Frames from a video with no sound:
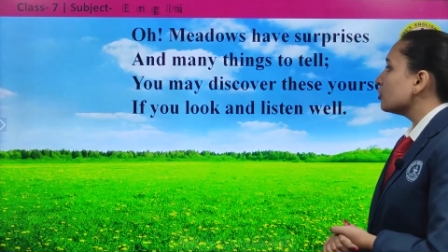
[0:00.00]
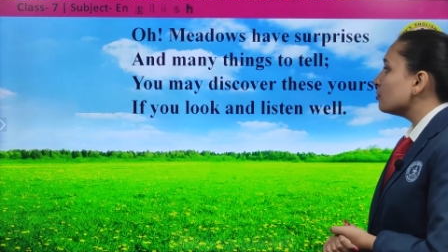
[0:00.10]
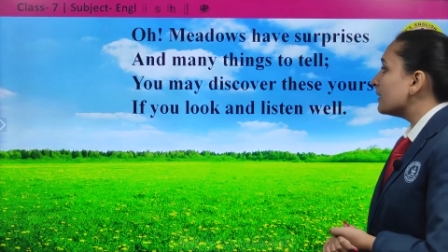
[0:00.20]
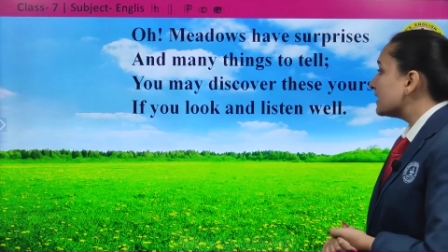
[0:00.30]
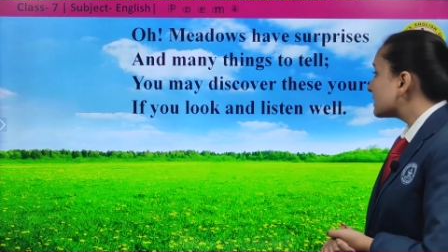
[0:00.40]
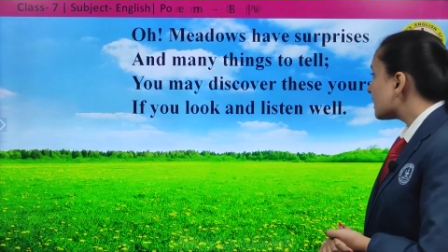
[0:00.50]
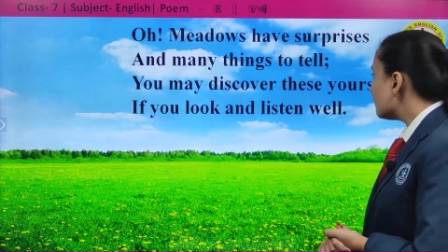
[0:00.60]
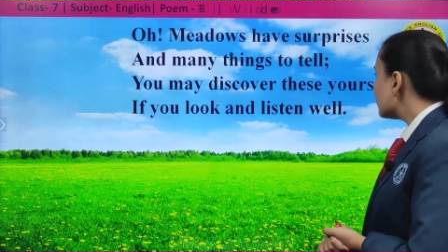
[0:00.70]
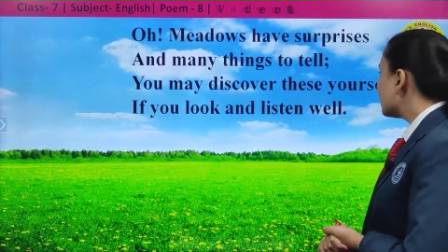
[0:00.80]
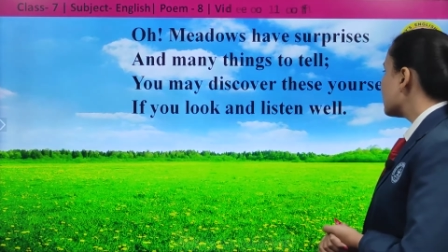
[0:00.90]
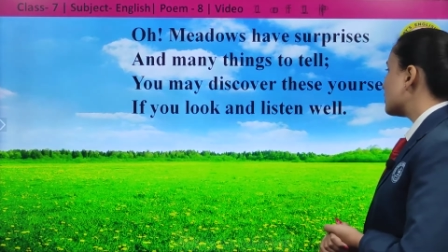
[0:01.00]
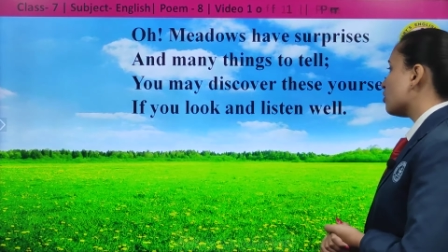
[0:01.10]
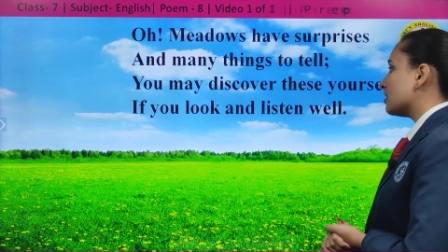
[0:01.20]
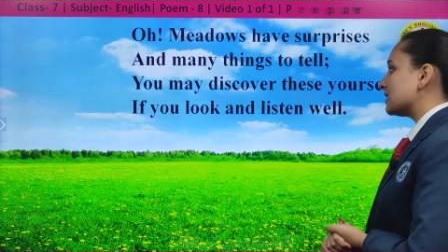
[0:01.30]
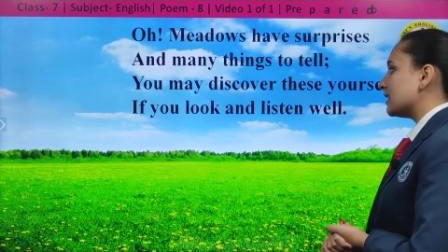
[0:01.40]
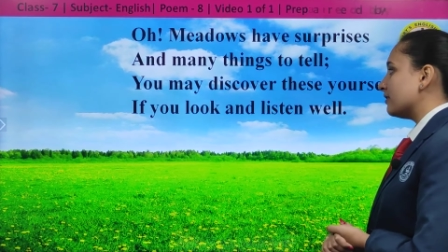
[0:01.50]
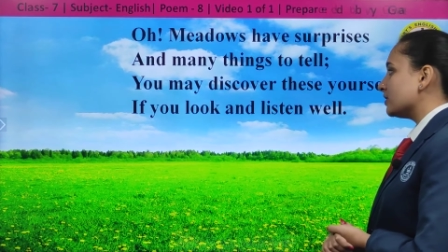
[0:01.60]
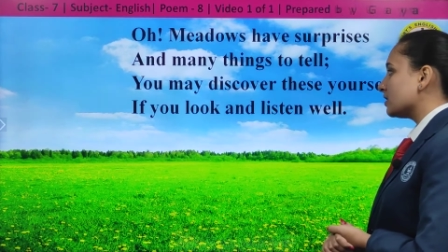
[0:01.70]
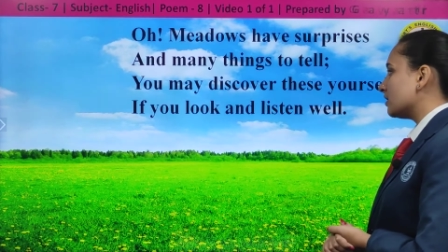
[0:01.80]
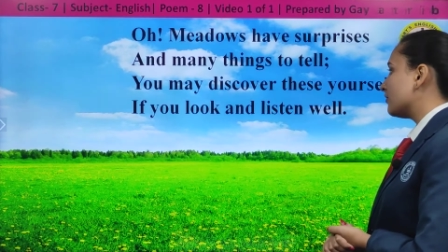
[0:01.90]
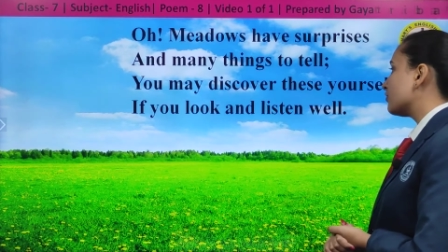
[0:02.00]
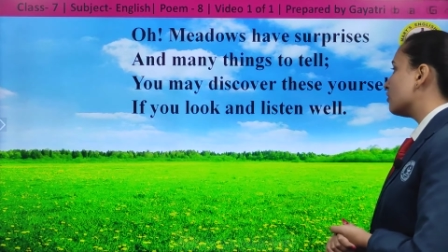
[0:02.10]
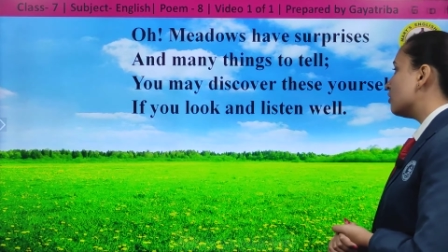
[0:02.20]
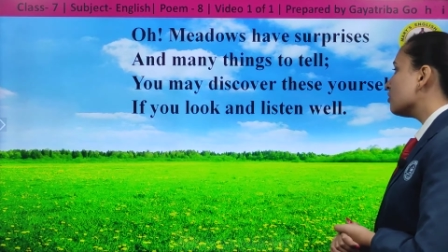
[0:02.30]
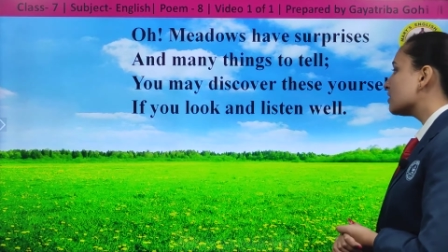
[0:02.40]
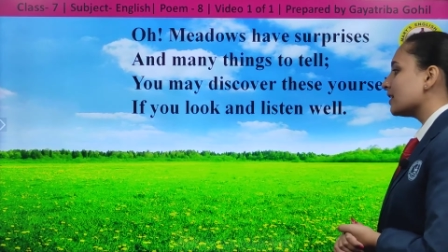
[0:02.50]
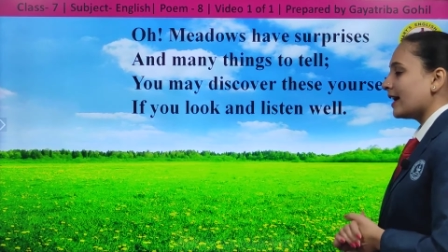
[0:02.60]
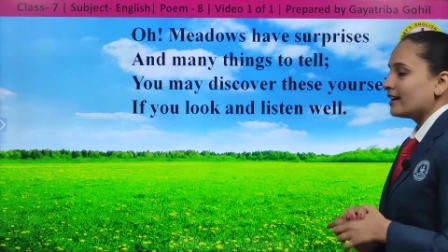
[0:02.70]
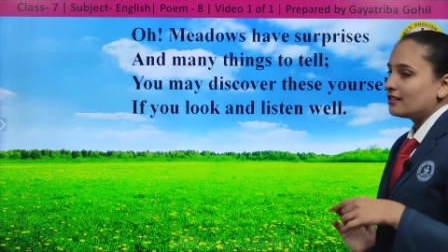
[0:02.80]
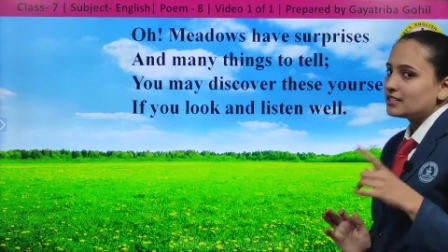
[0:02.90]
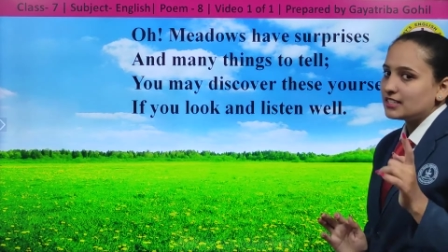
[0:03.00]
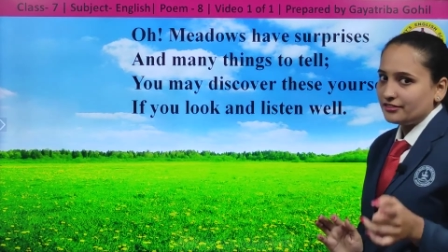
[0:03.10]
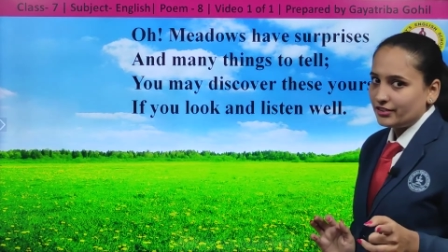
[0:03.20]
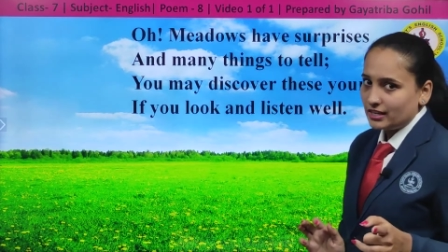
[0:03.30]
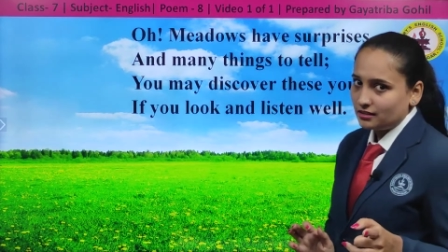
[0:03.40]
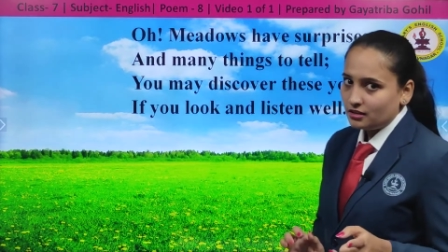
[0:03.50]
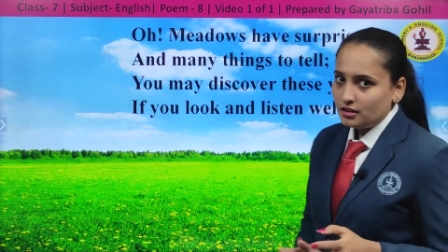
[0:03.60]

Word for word: You may discover these yourselves if you look and listen well.